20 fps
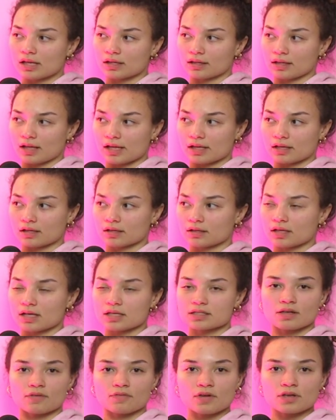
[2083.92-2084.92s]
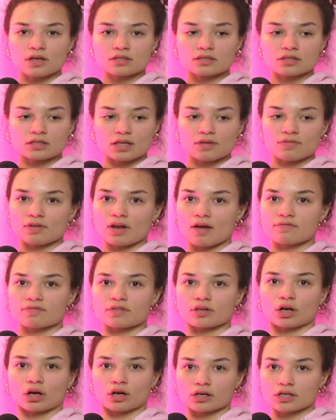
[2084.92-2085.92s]
And like, because if he doesn't even have
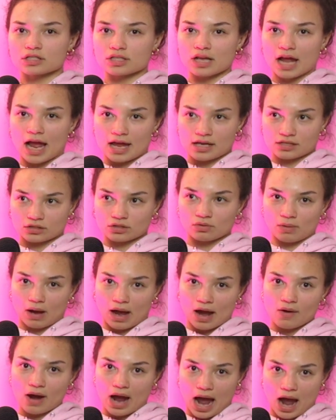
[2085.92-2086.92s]
the courage to ask you out,